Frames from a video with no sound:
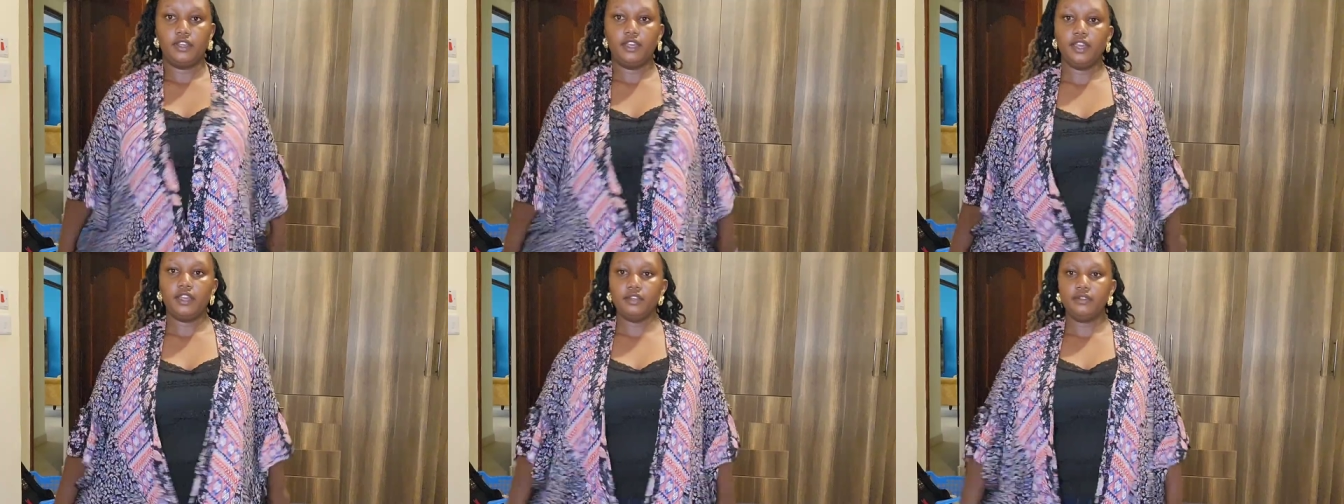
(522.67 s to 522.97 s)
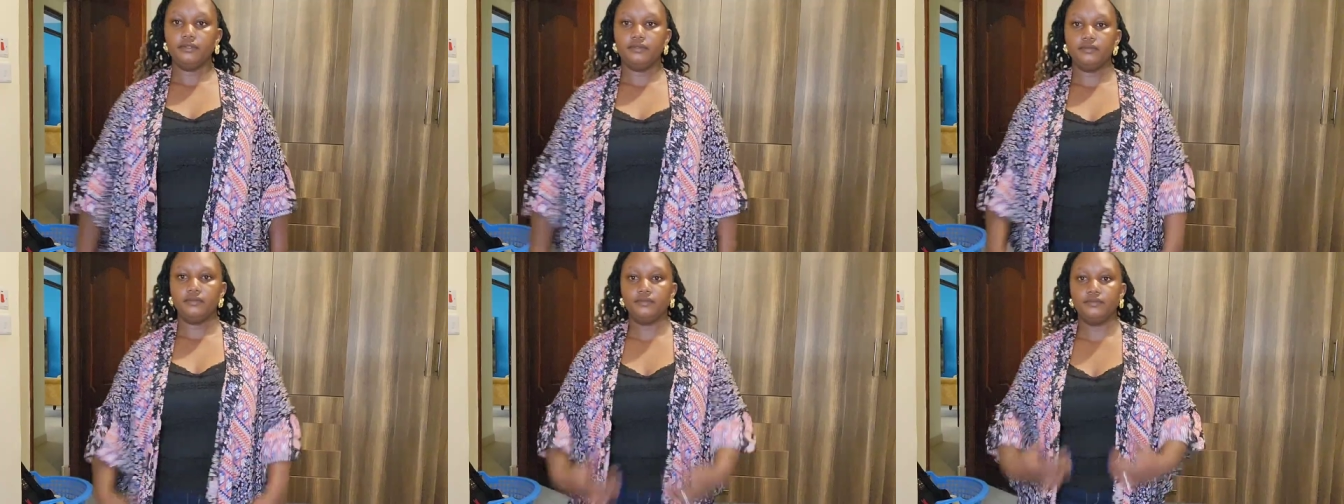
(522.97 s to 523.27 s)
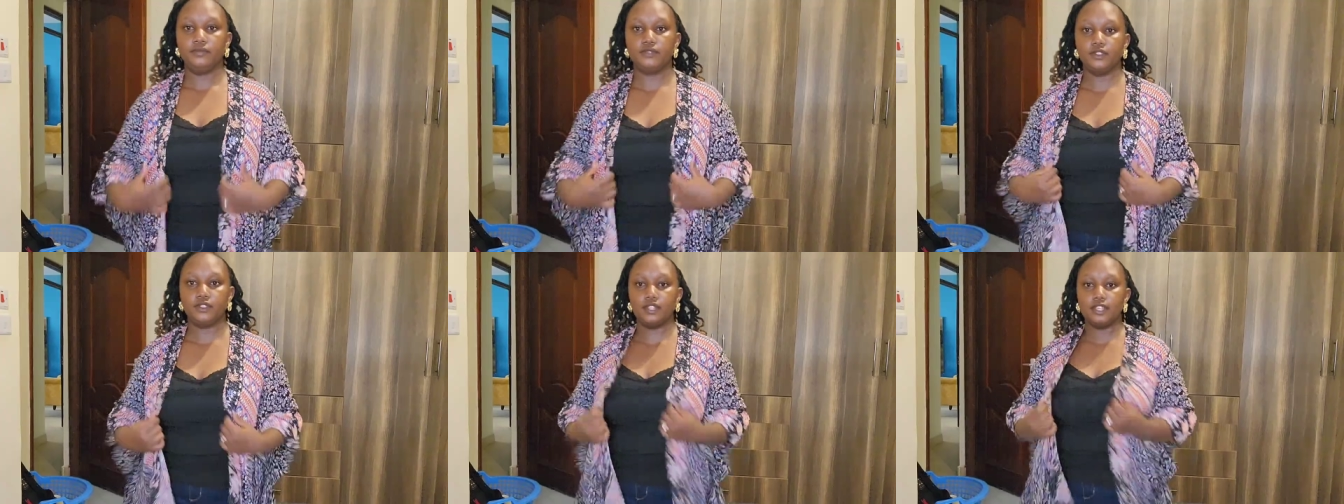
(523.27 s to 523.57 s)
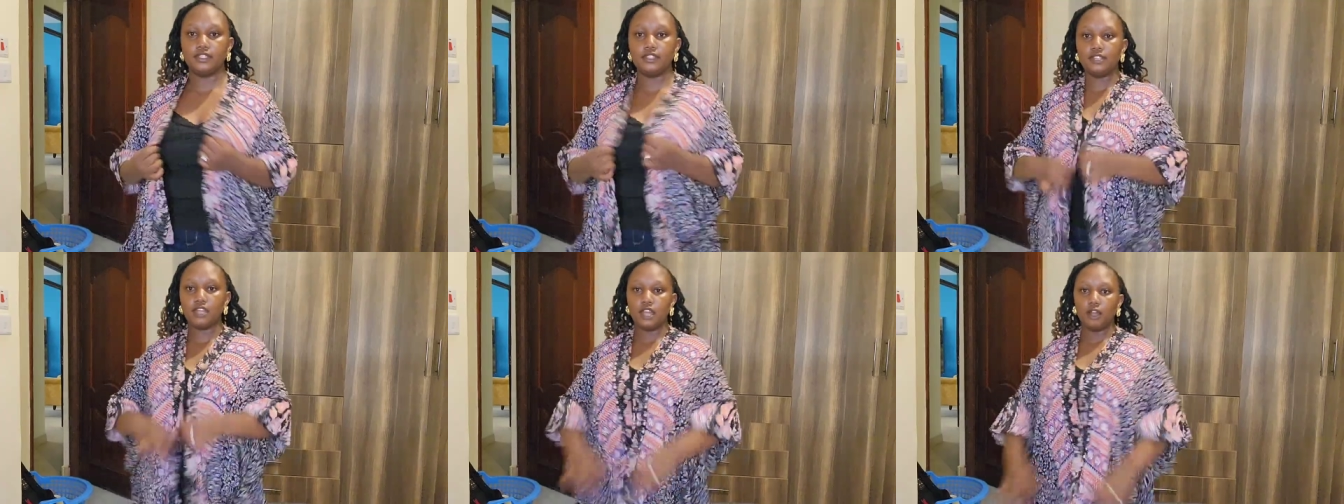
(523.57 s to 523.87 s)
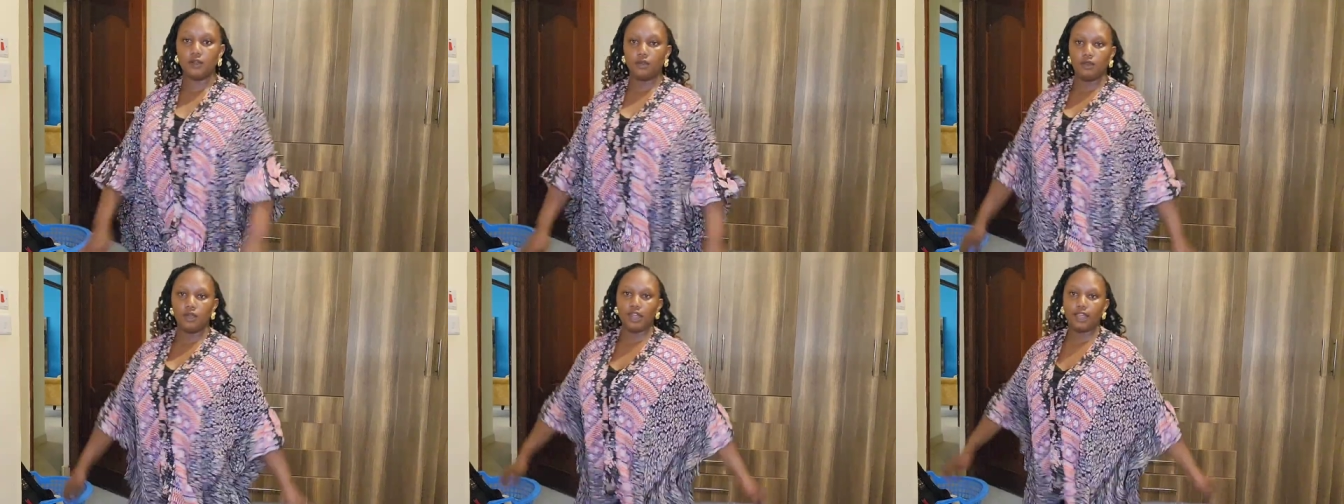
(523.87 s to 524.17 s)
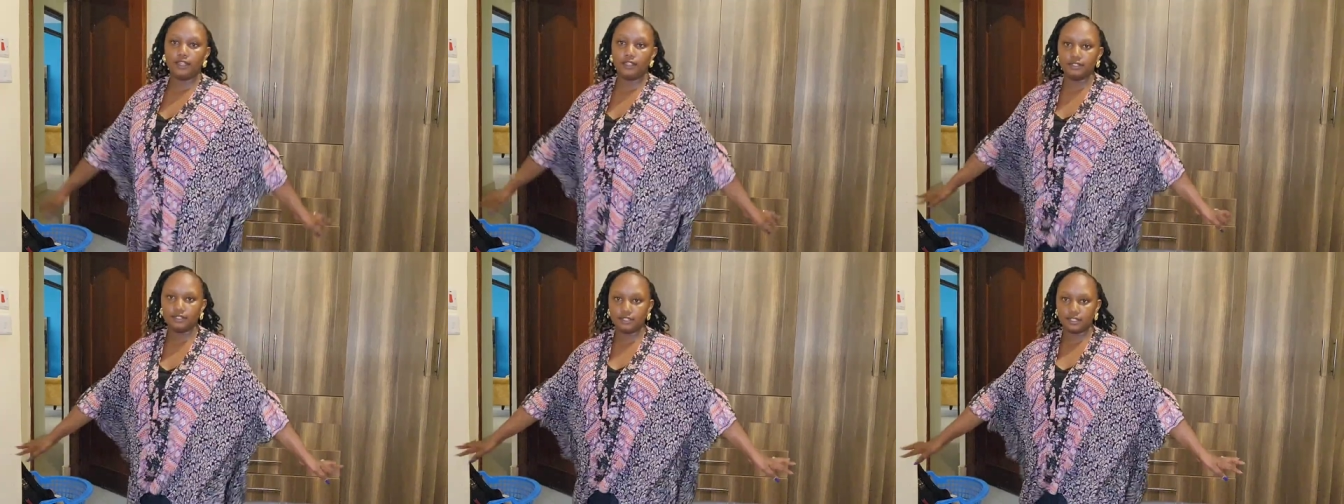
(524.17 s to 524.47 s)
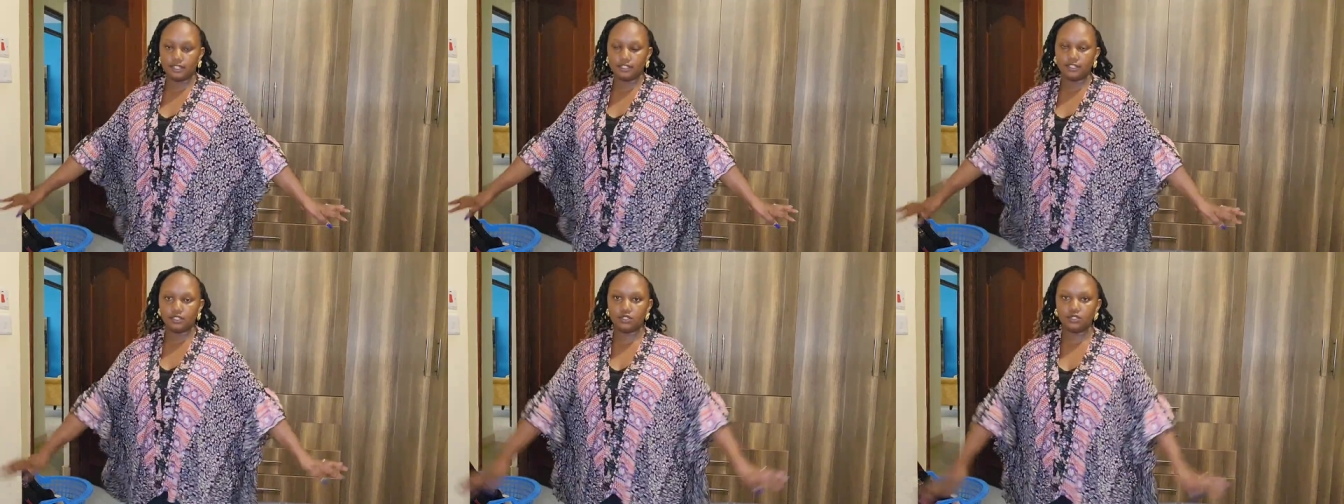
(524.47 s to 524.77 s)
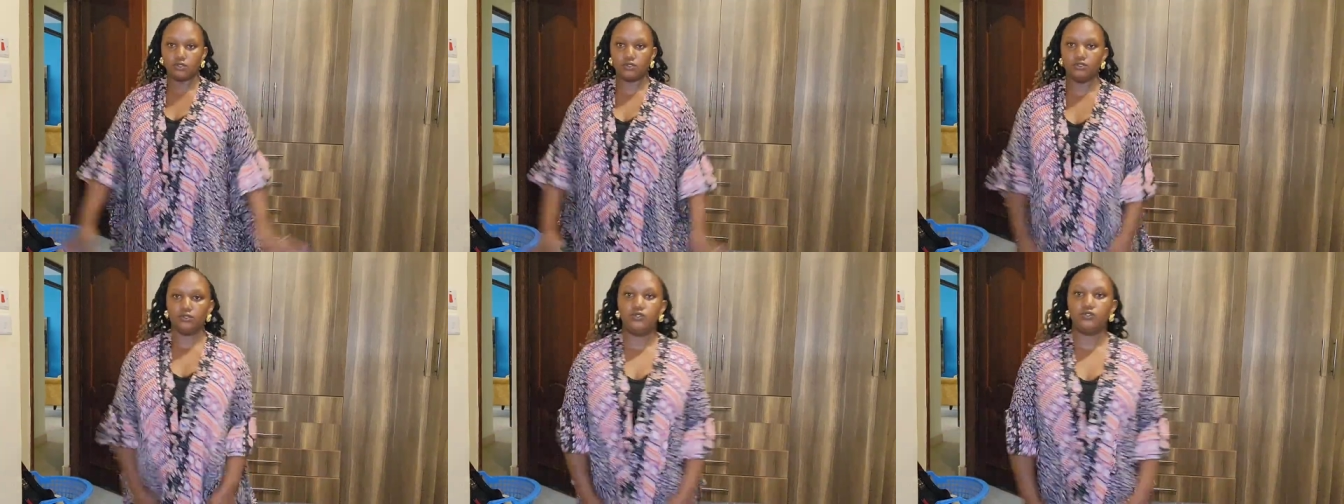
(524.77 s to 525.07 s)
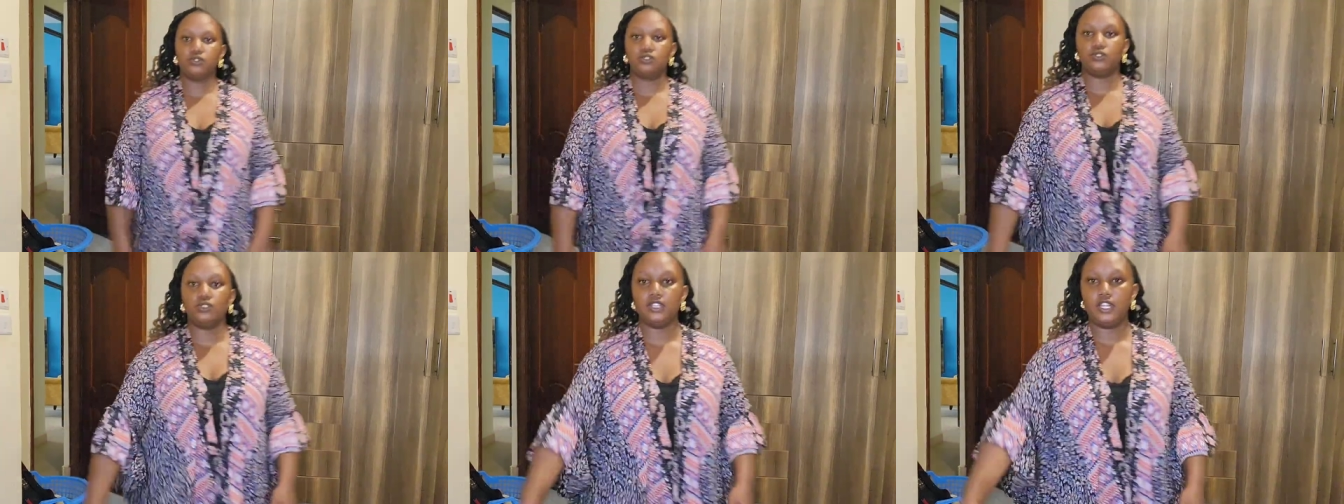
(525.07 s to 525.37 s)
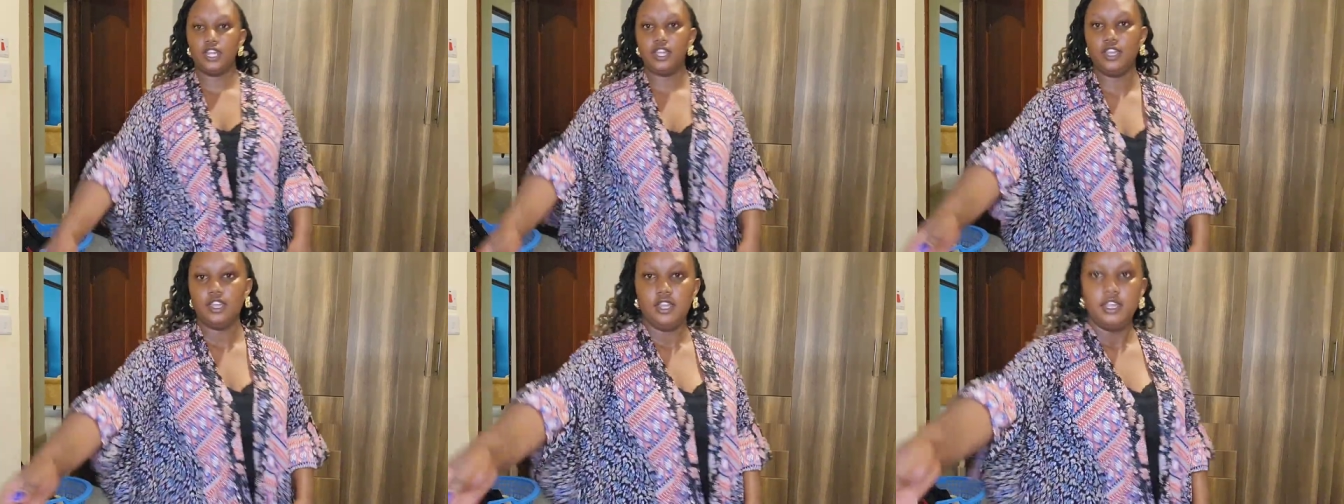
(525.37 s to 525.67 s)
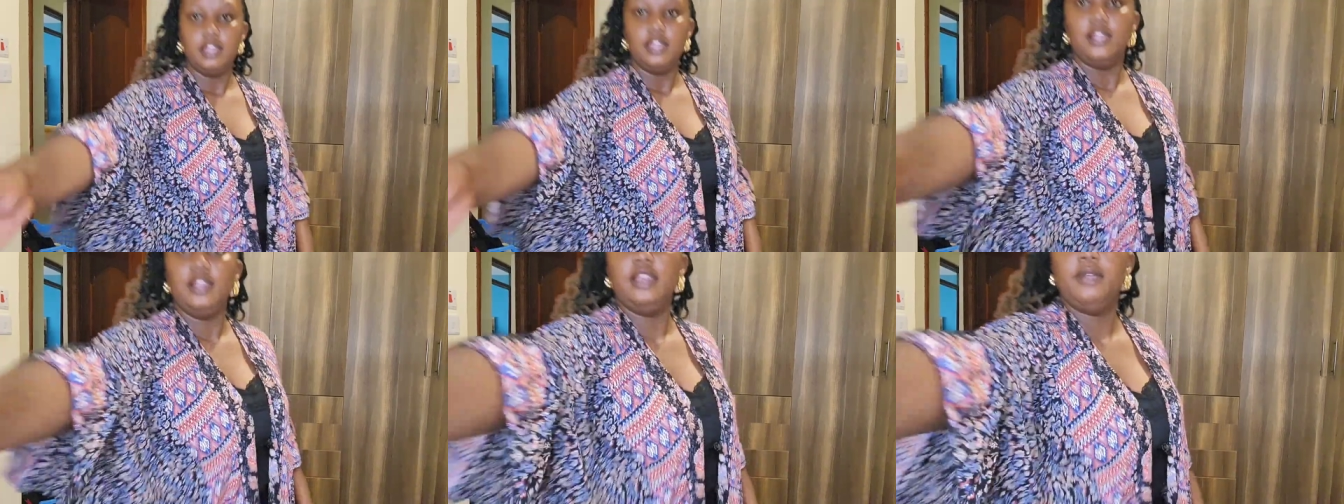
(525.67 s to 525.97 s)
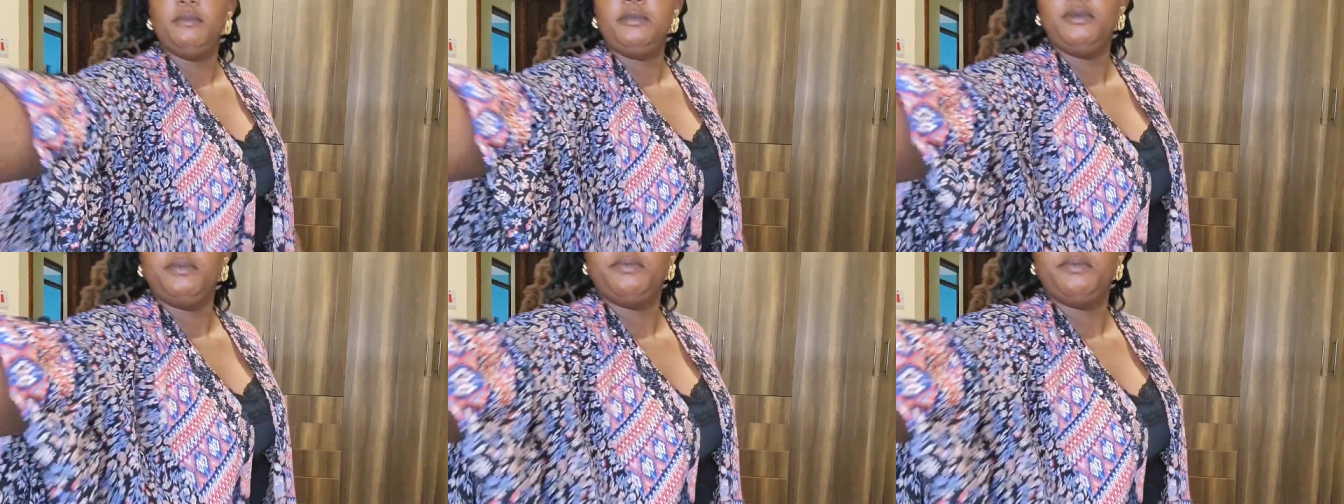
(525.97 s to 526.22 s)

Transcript: yeah so that's how I intend to look today let me